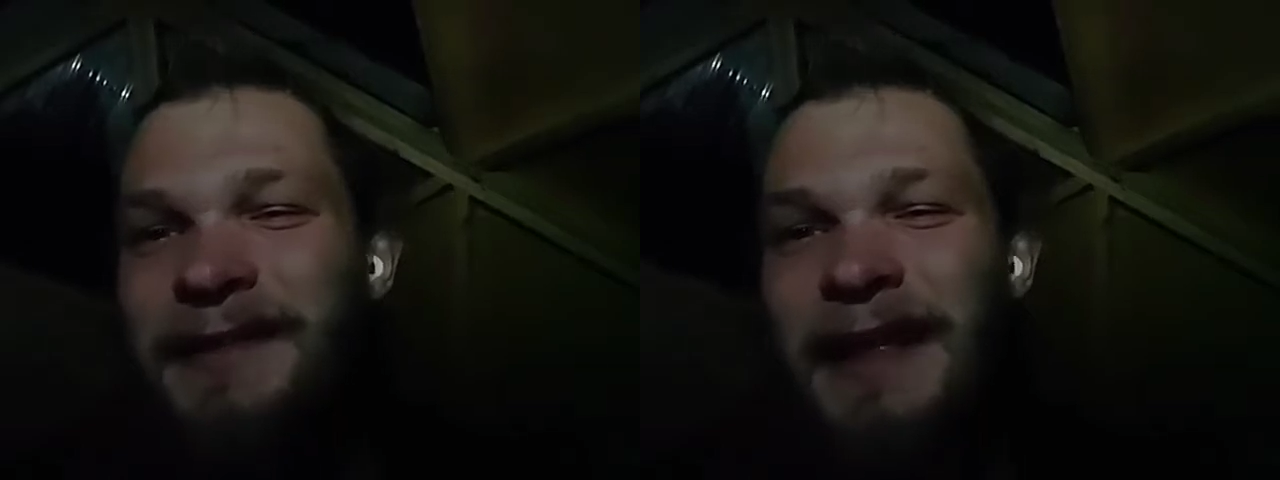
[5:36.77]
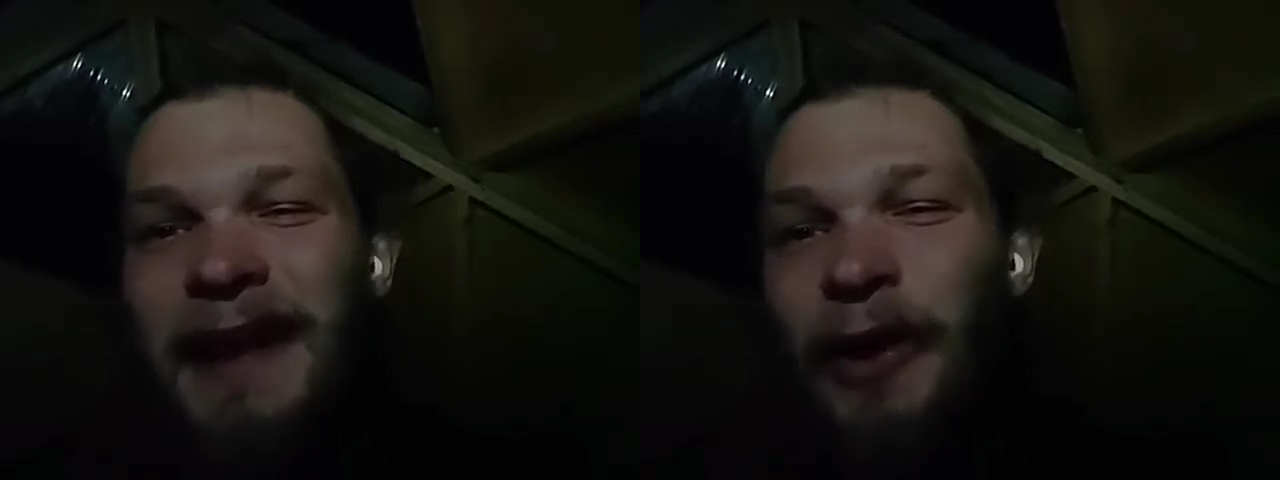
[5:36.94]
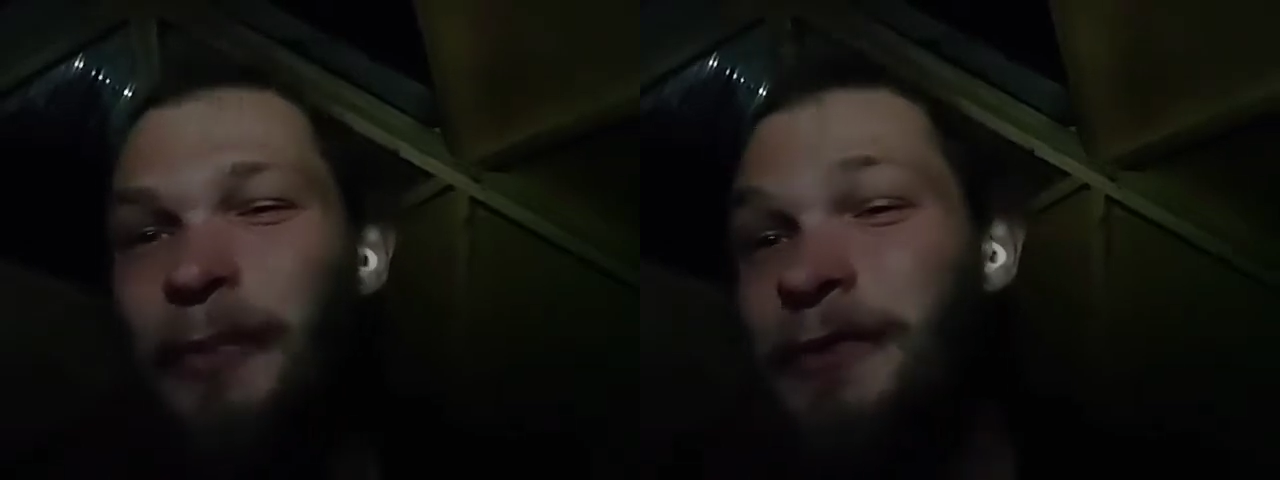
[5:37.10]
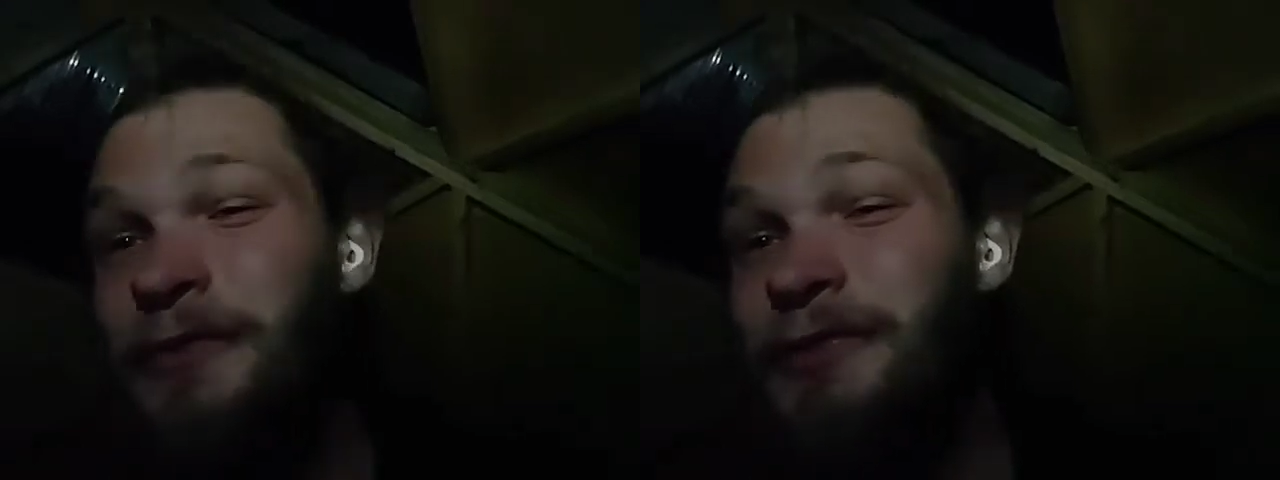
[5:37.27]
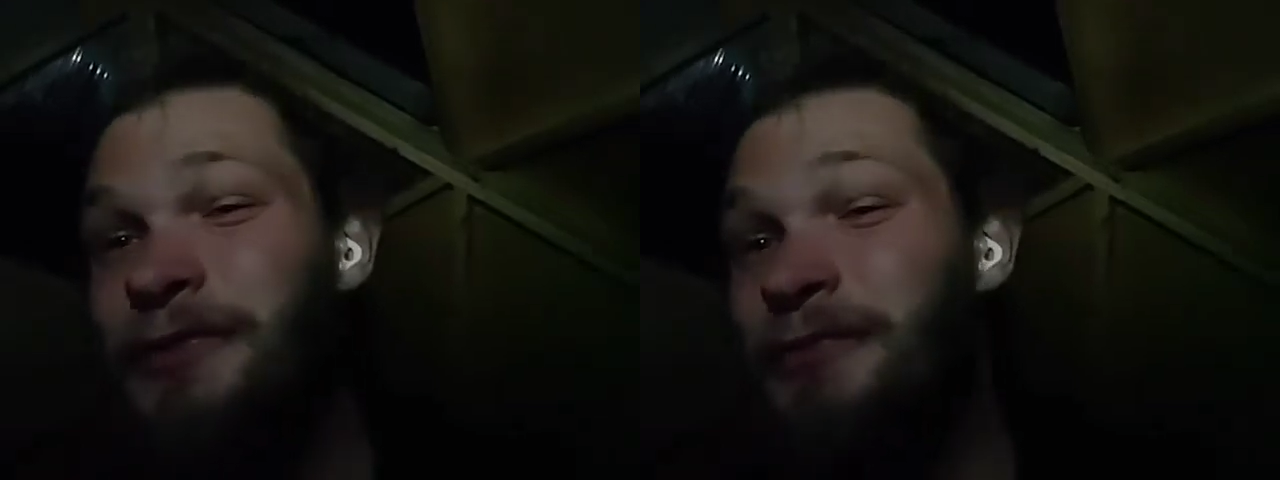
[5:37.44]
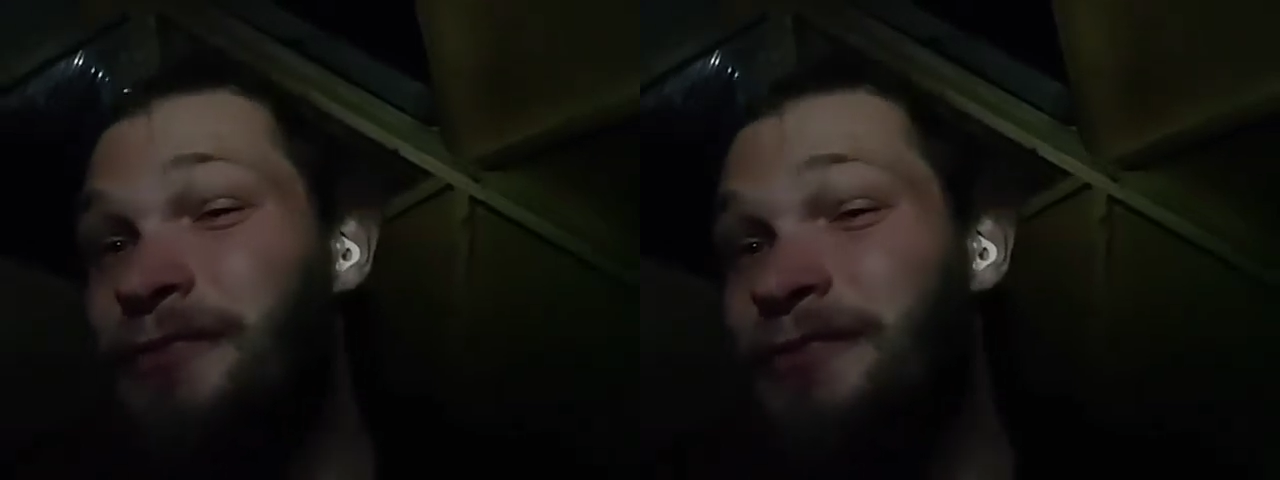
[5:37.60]
And I hope you
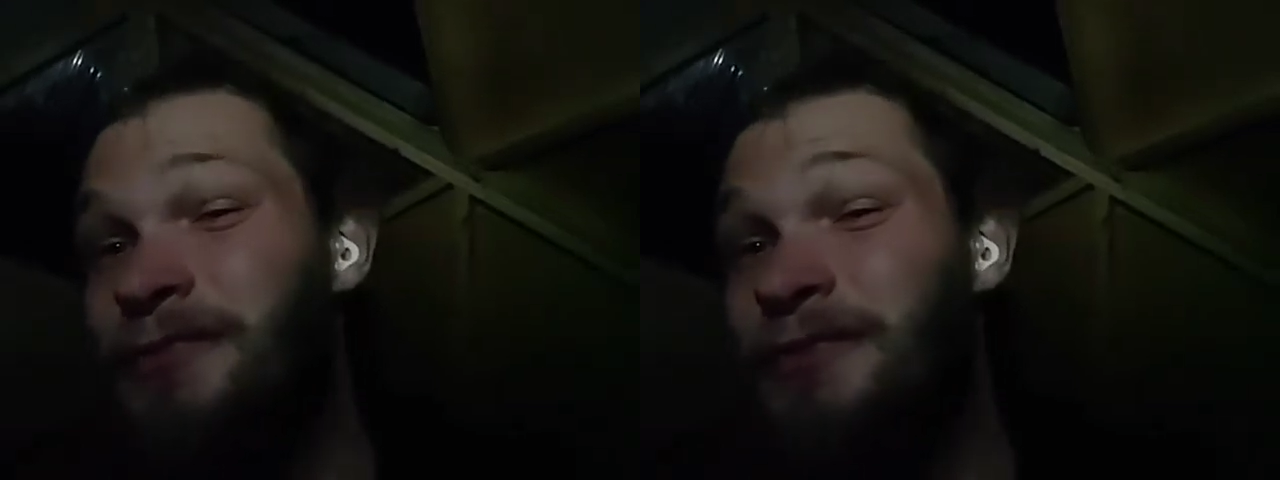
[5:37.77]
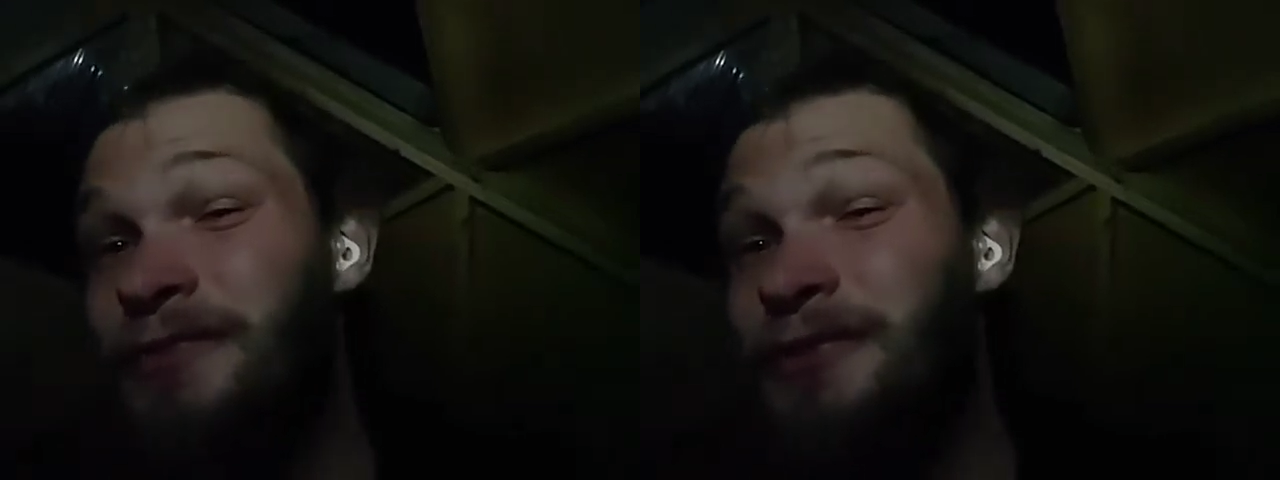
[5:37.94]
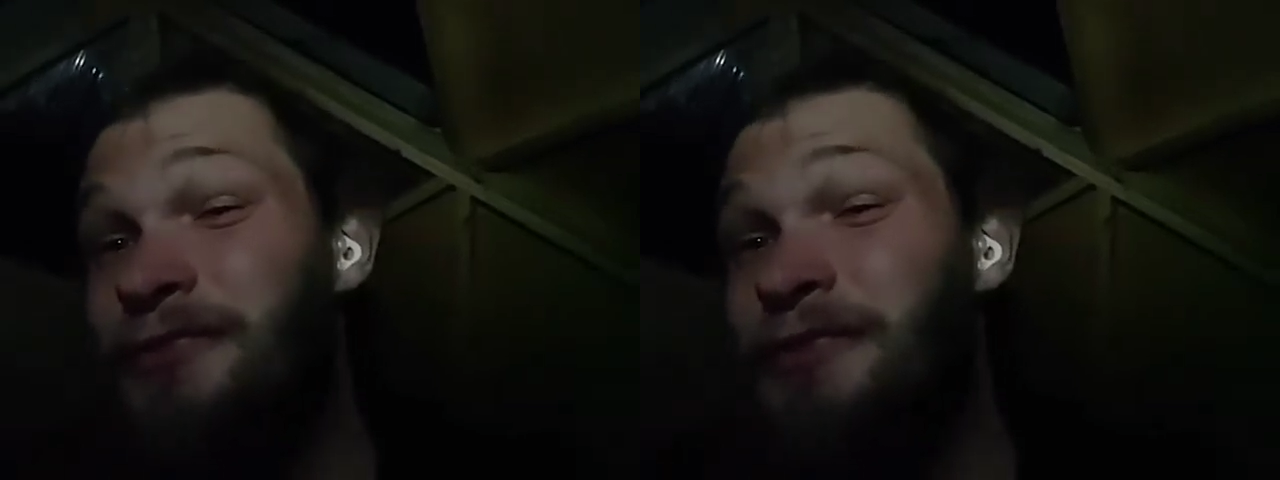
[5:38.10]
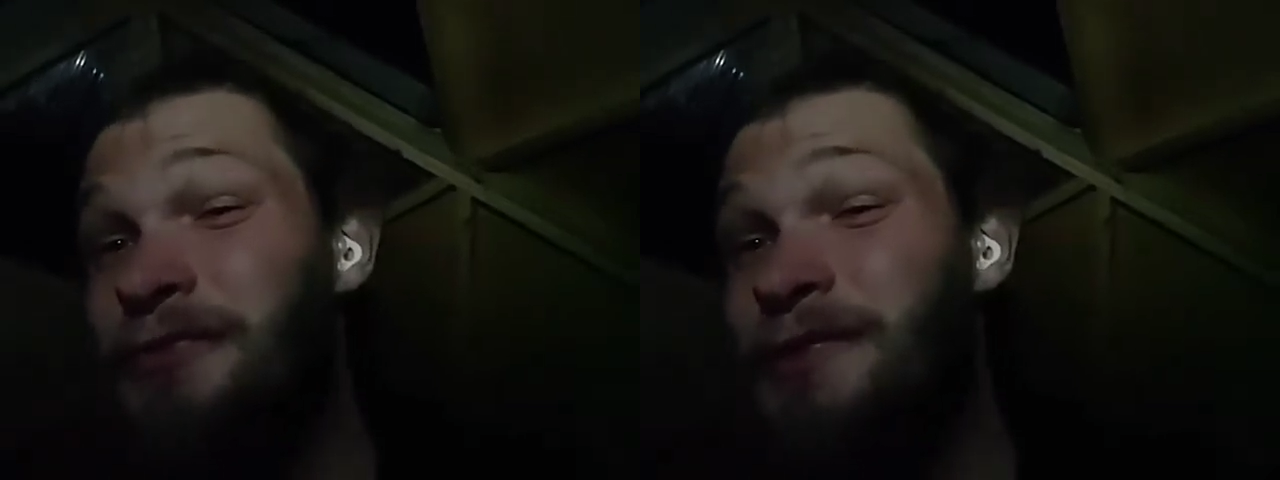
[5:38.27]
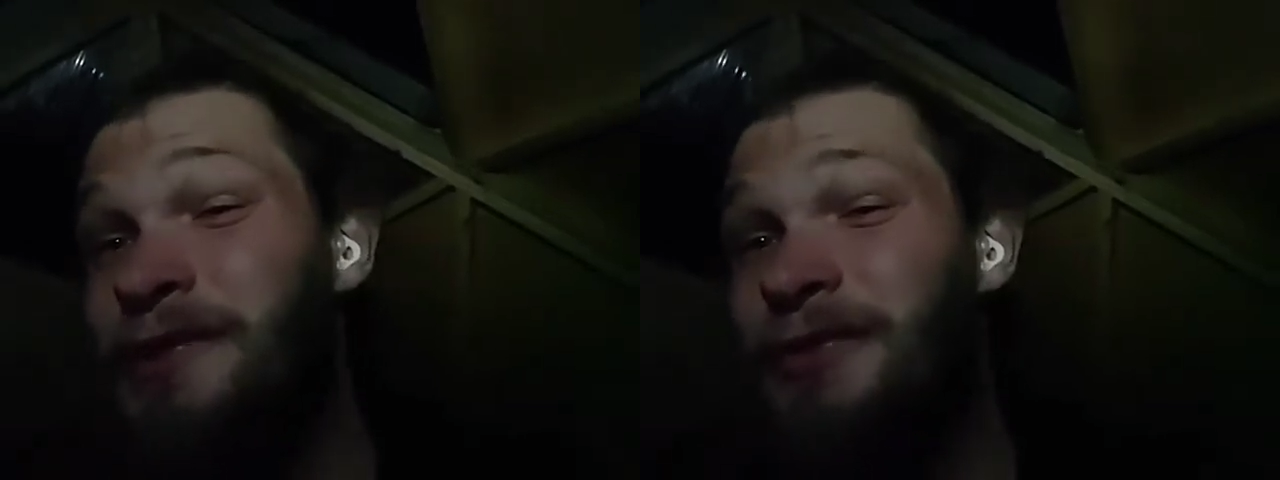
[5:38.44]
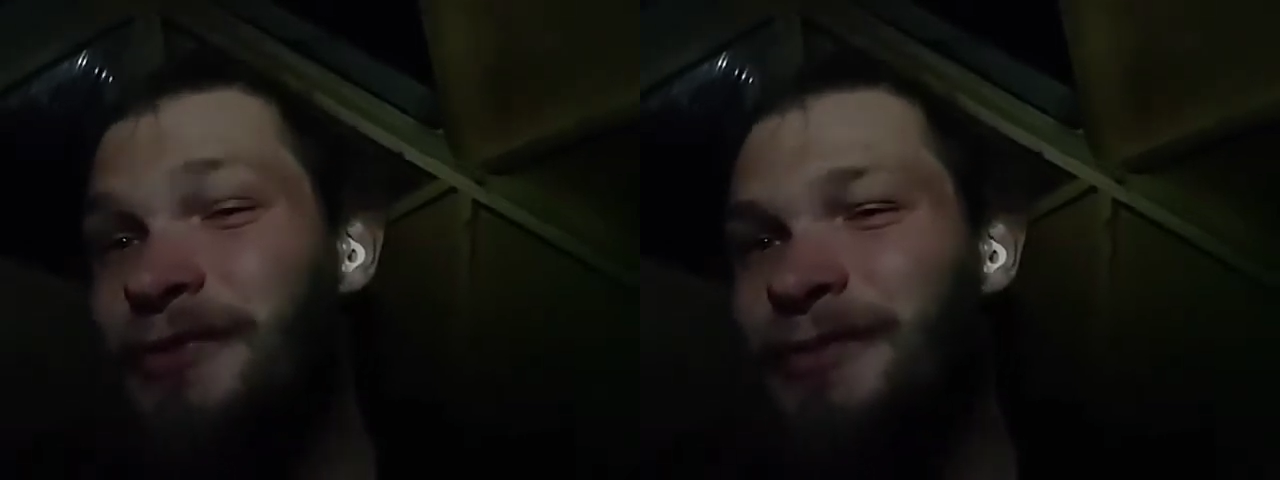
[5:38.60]
do
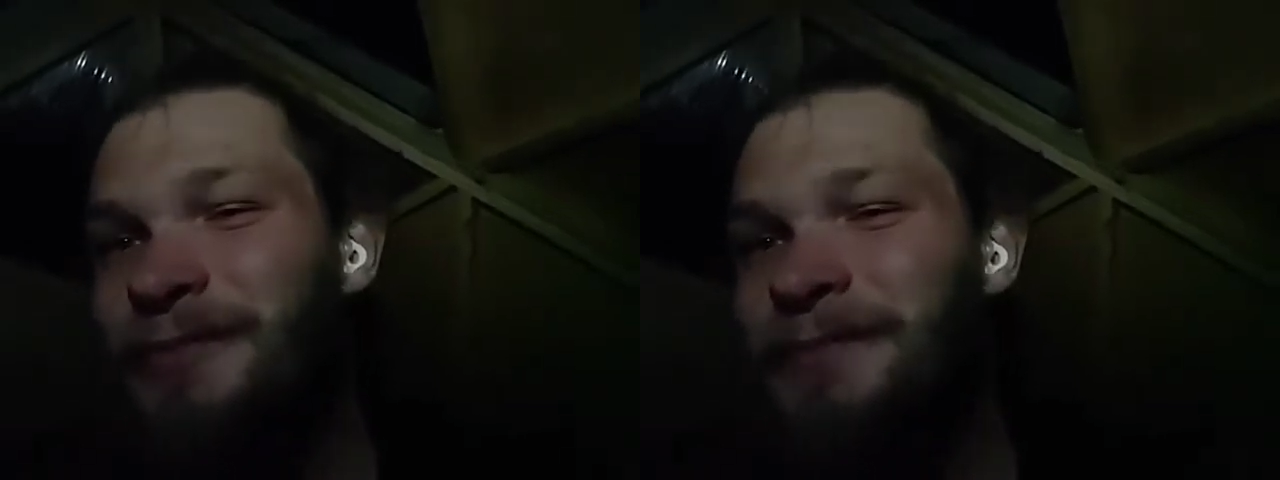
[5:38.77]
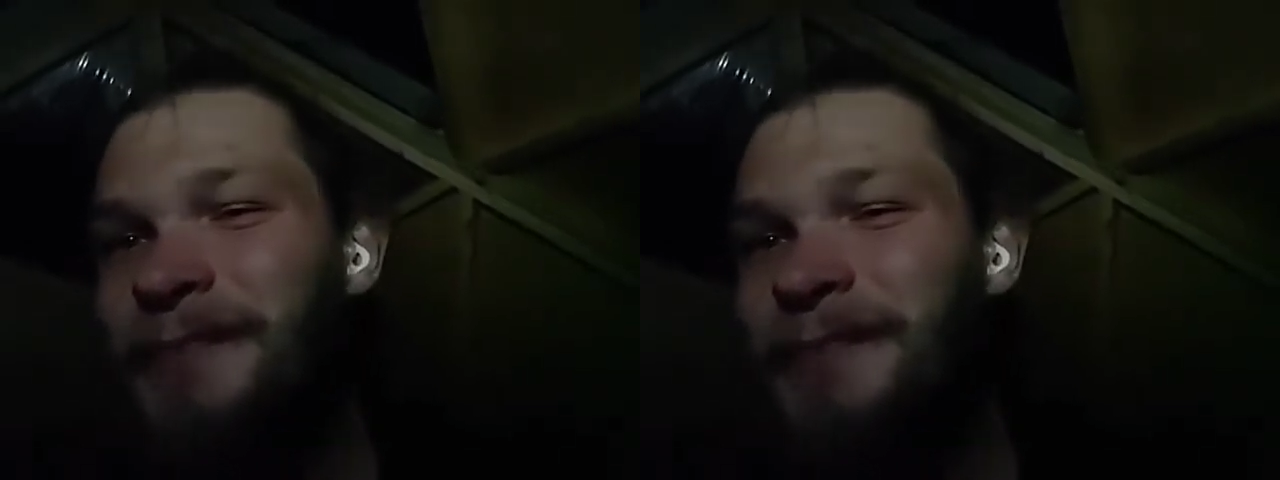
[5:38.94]
too,